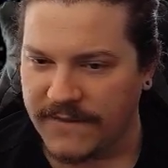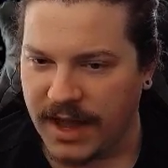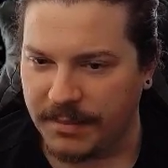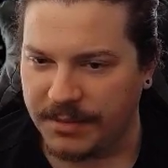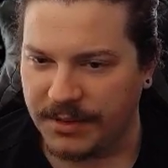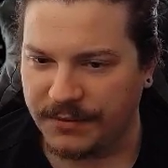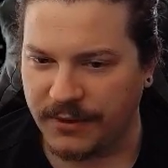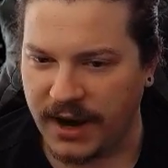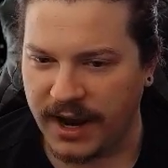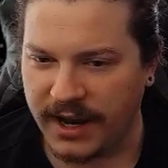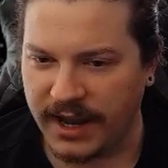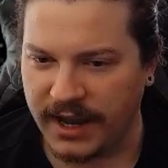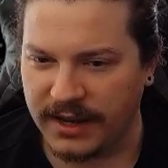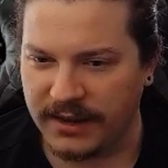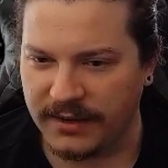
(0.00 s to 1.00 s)
Happy
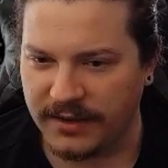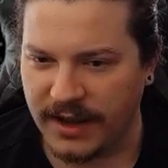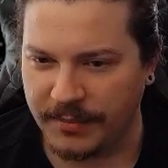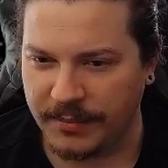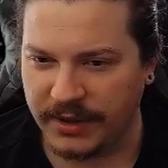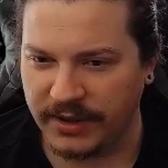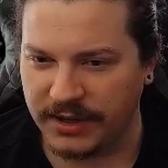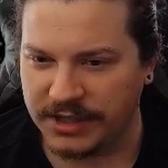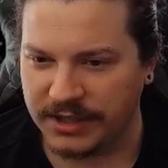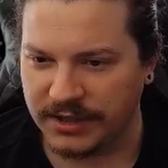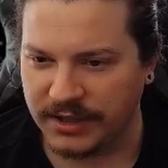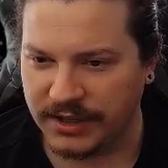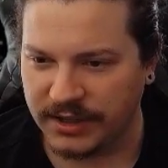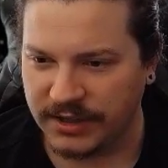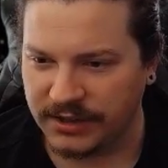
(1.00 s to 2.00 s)
Friday. Happy Lunch
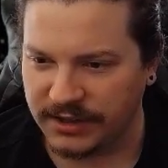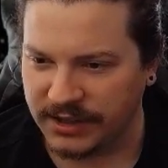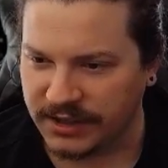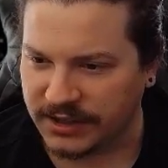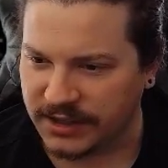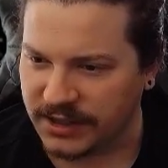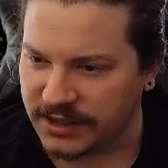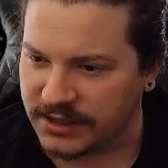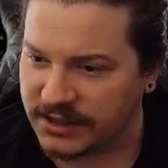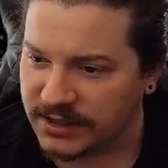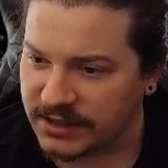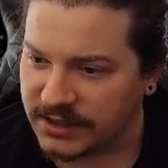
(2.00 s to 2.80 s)
and Learn. Look at this.